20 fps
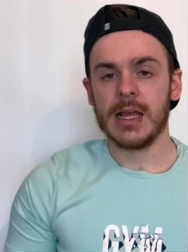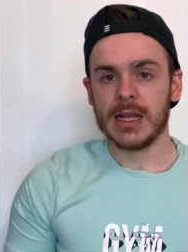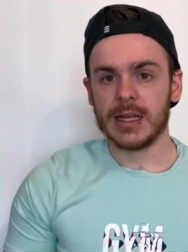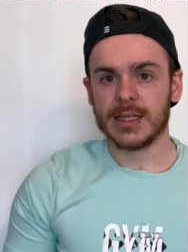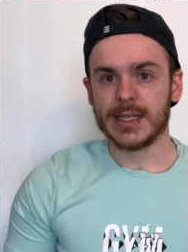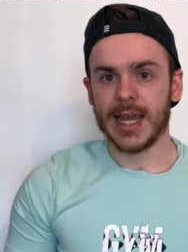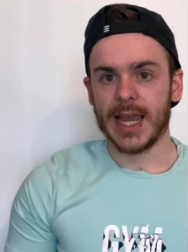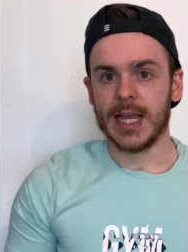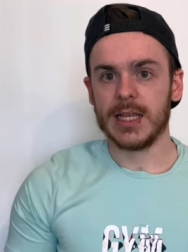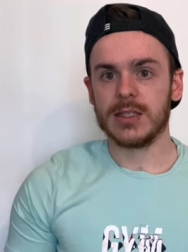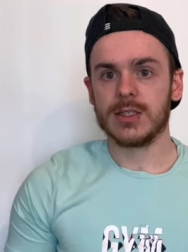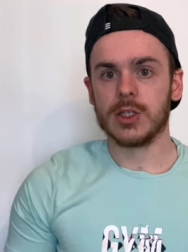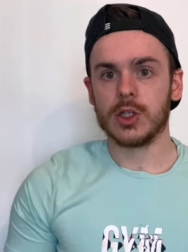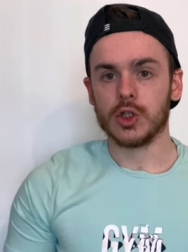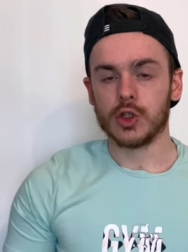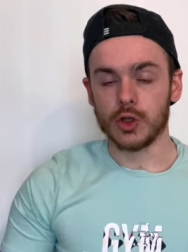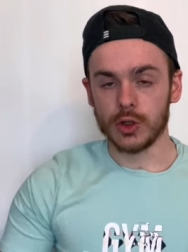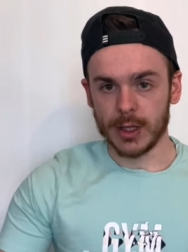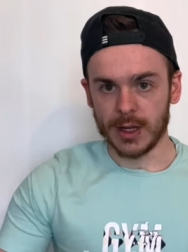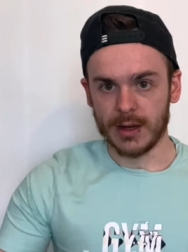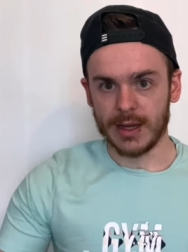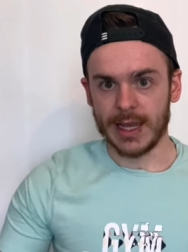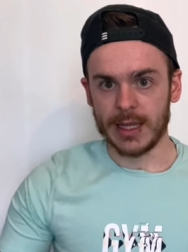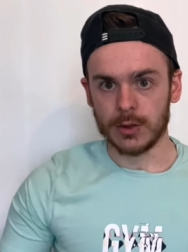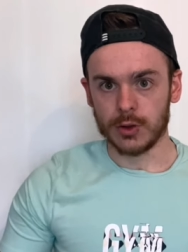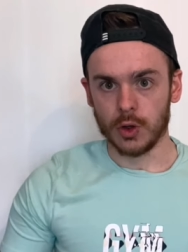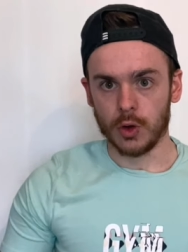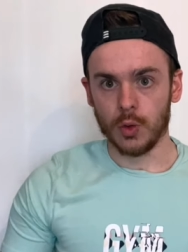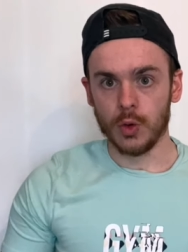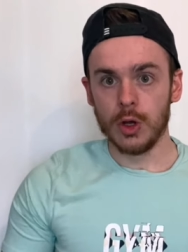get to their
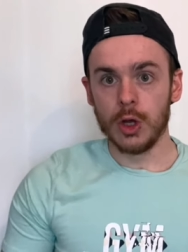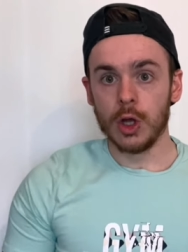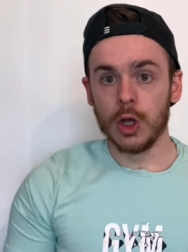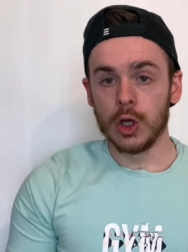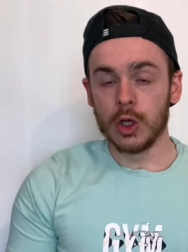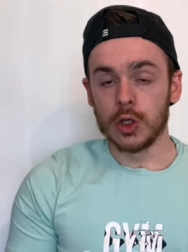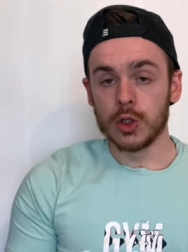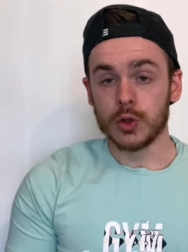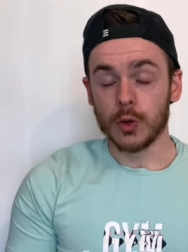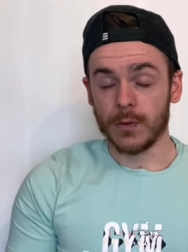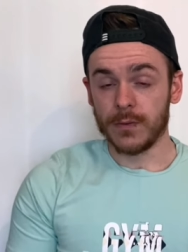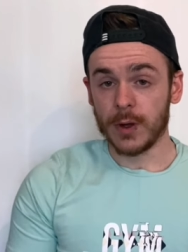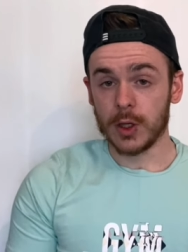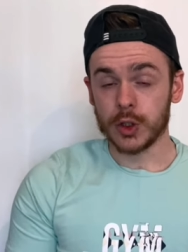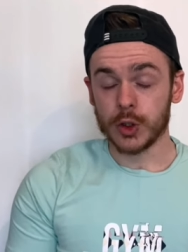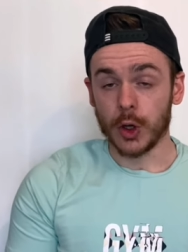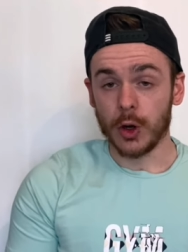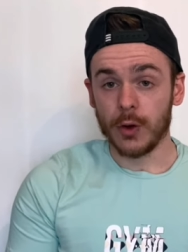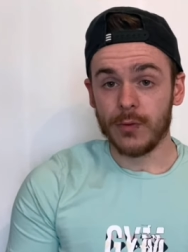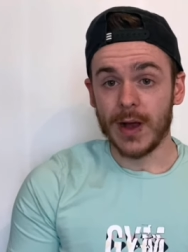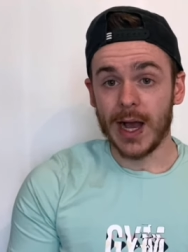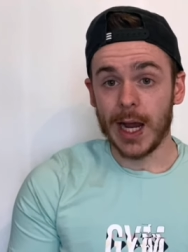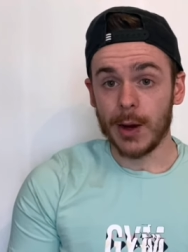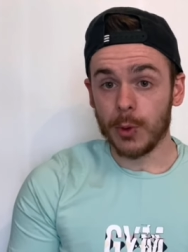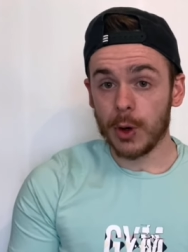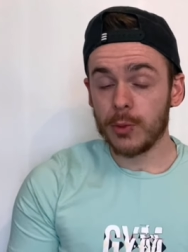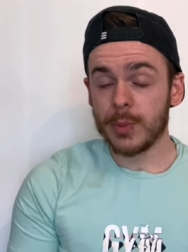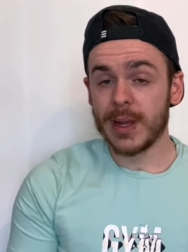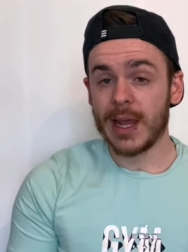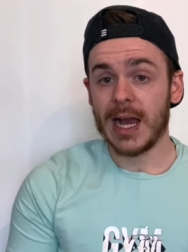end goal. So first off, I
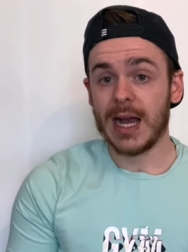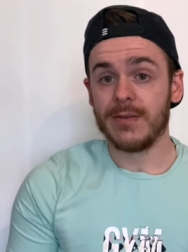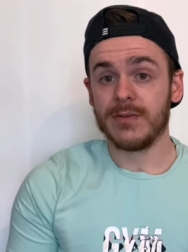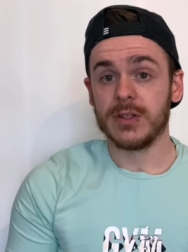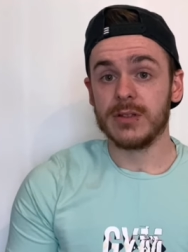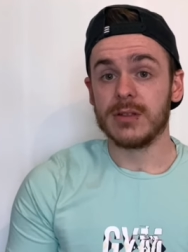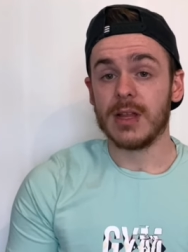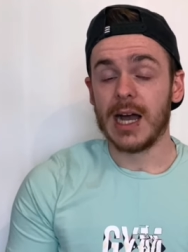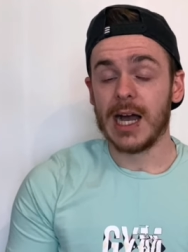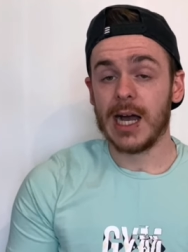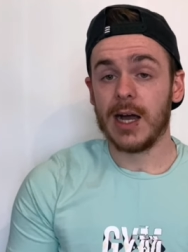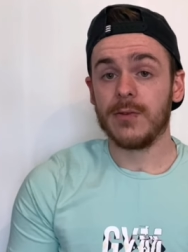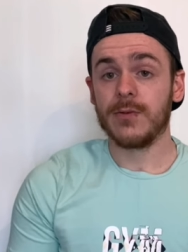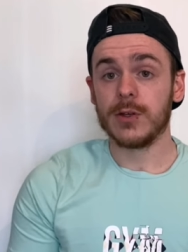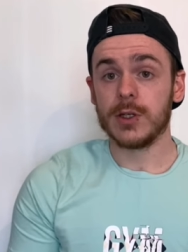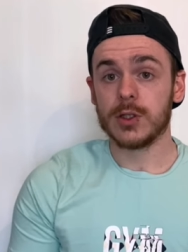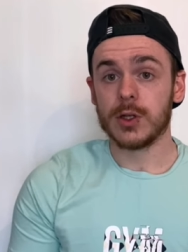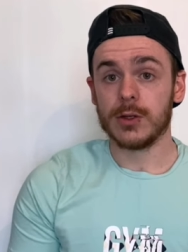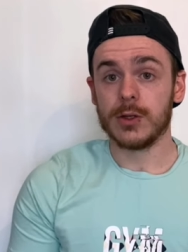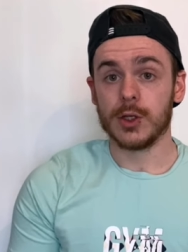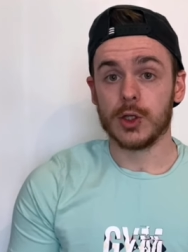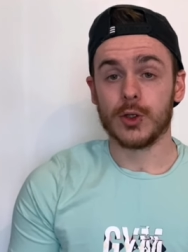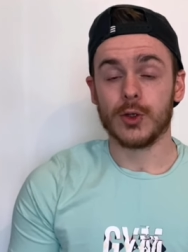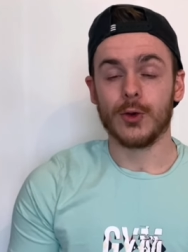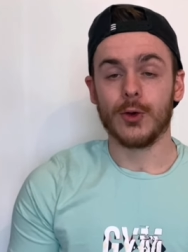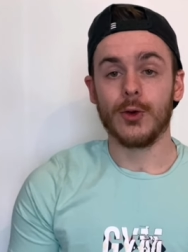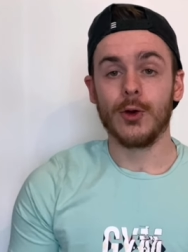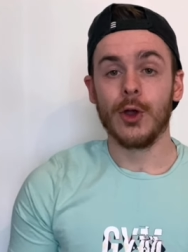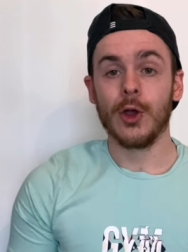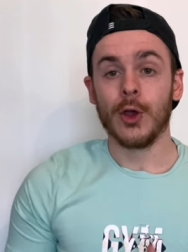will be having athletes on the
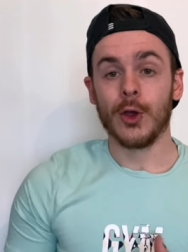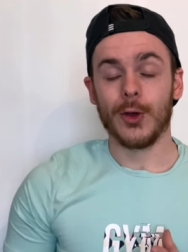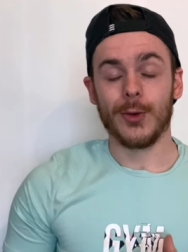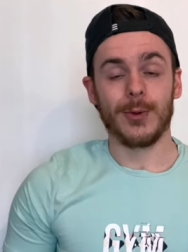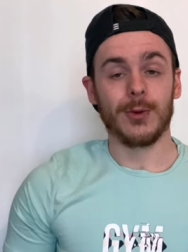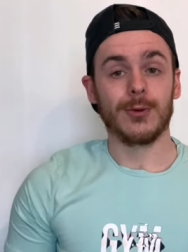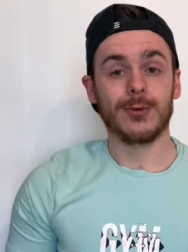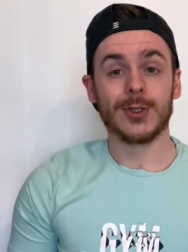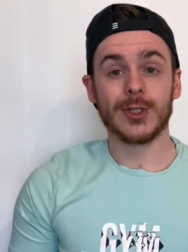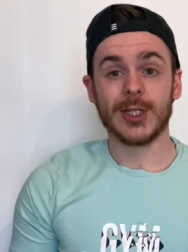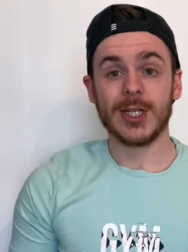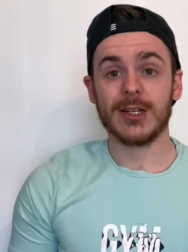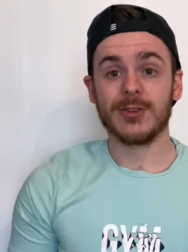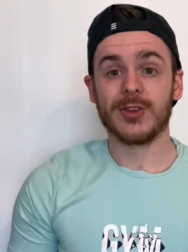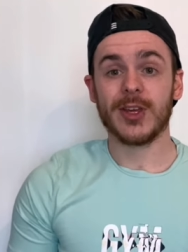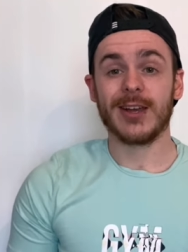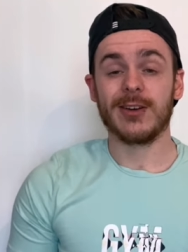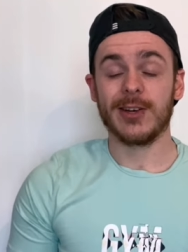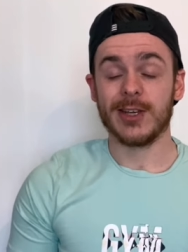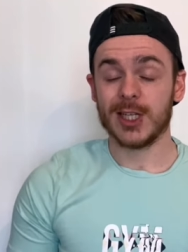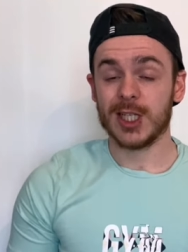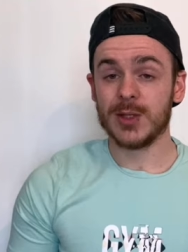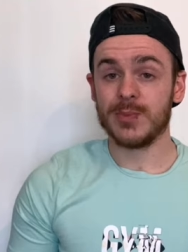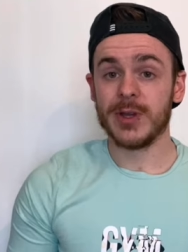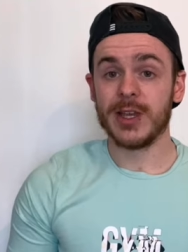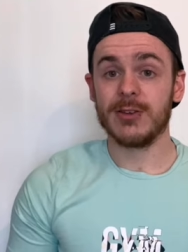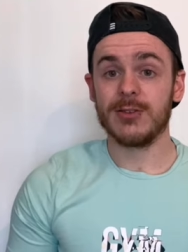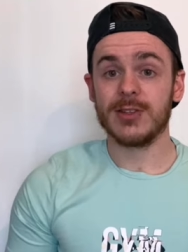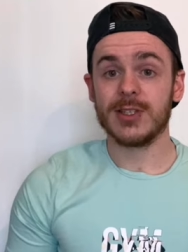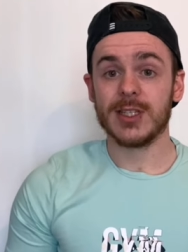show who will share their
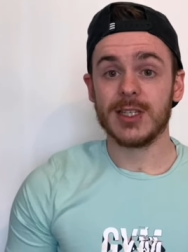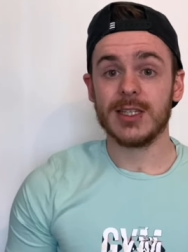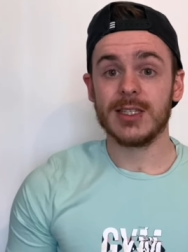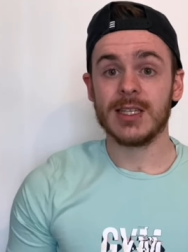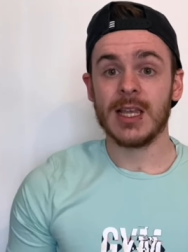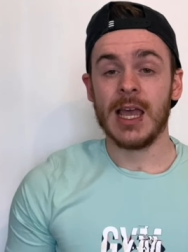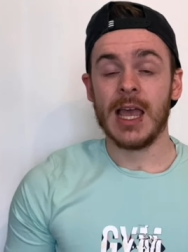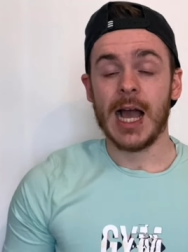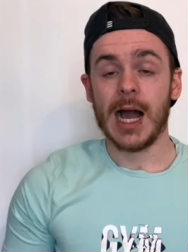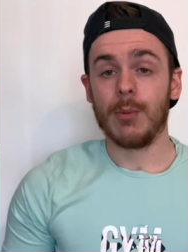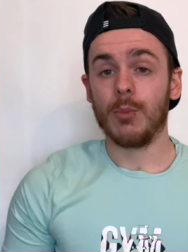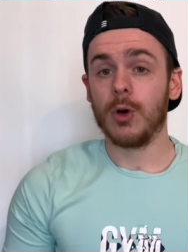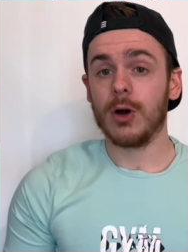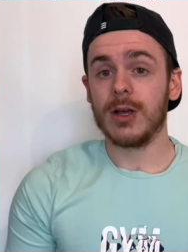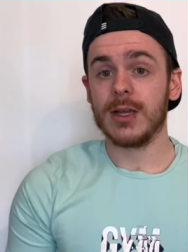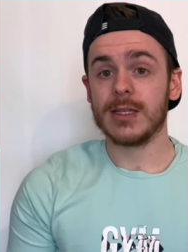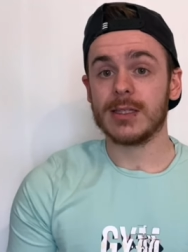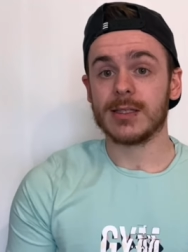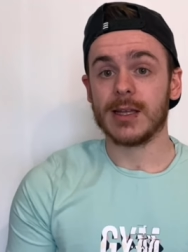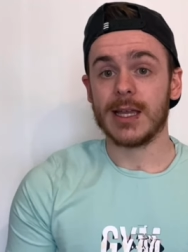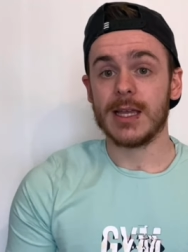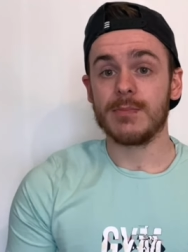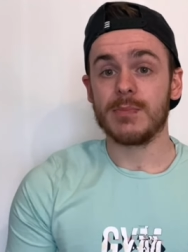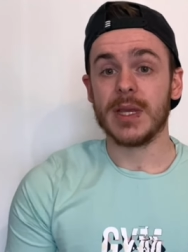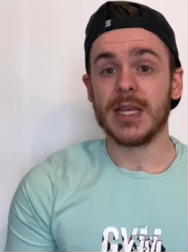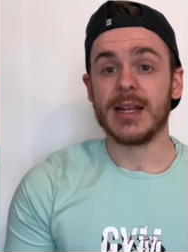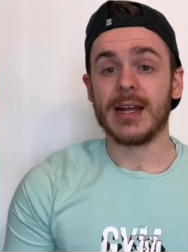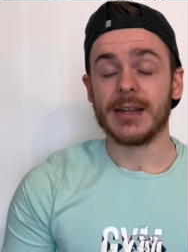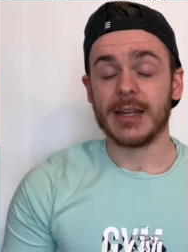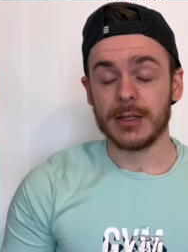experiences and what it is like
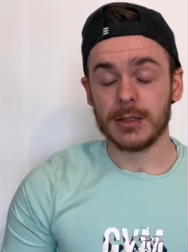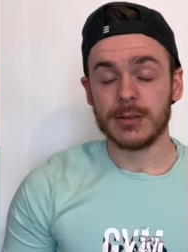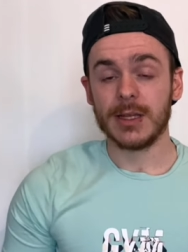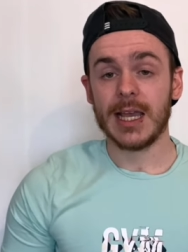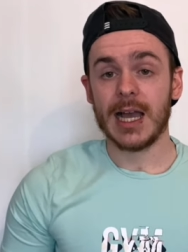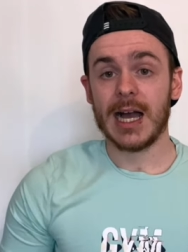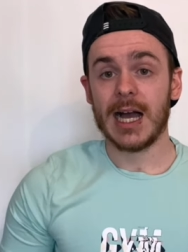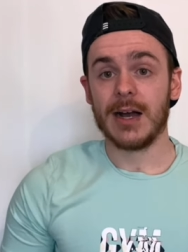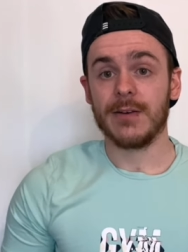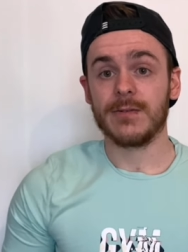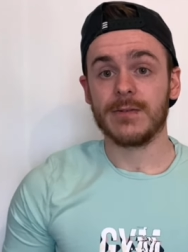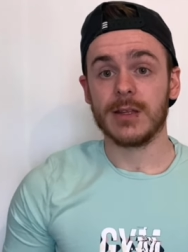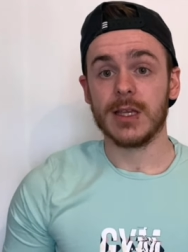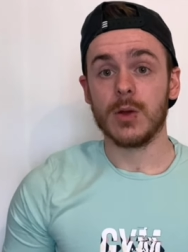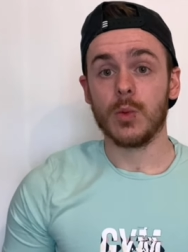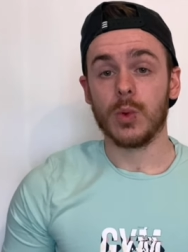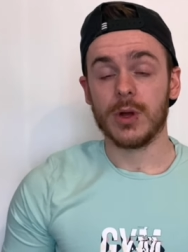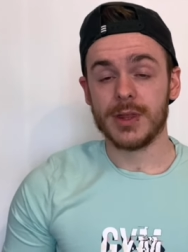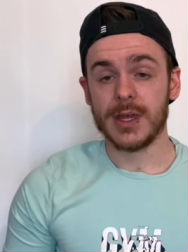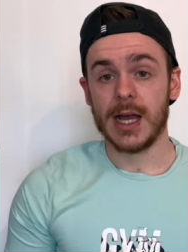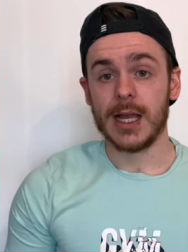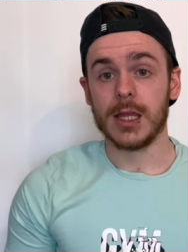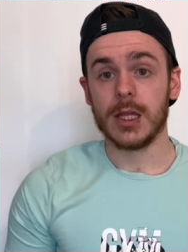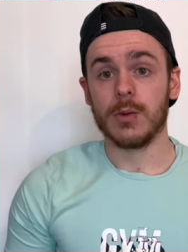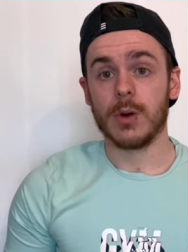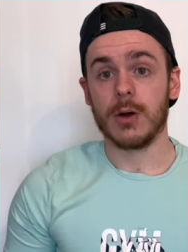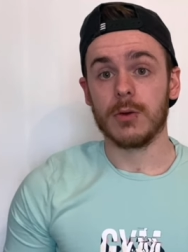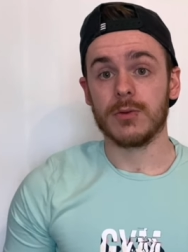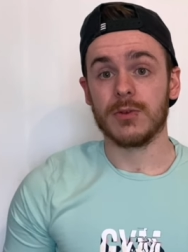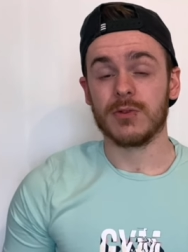being an elite athlete within the
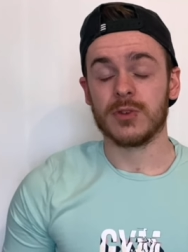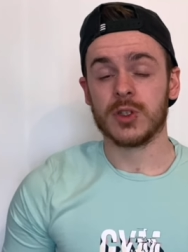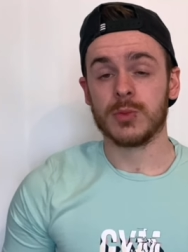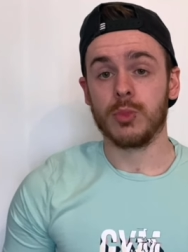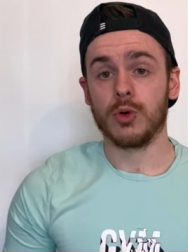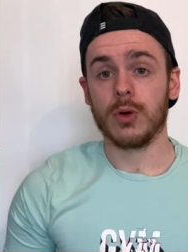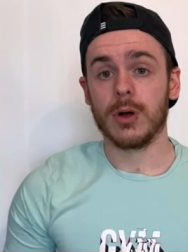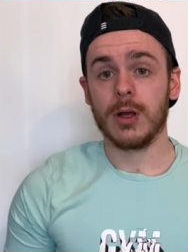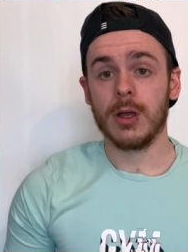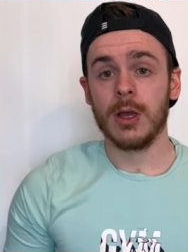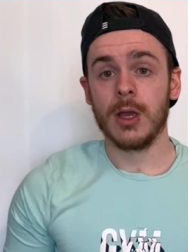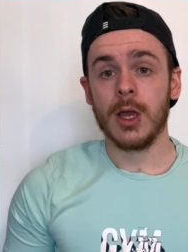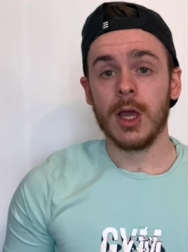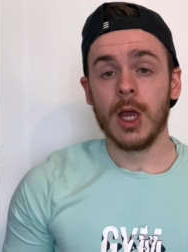world of sport